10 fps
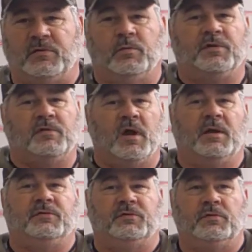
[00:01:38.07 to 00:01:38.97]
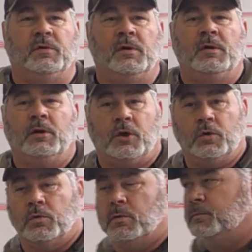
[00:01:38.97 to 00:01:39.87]
that we're trying to
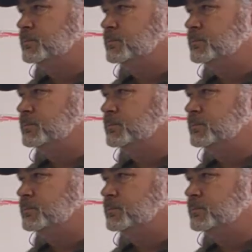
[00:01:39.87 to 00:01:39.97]
cool.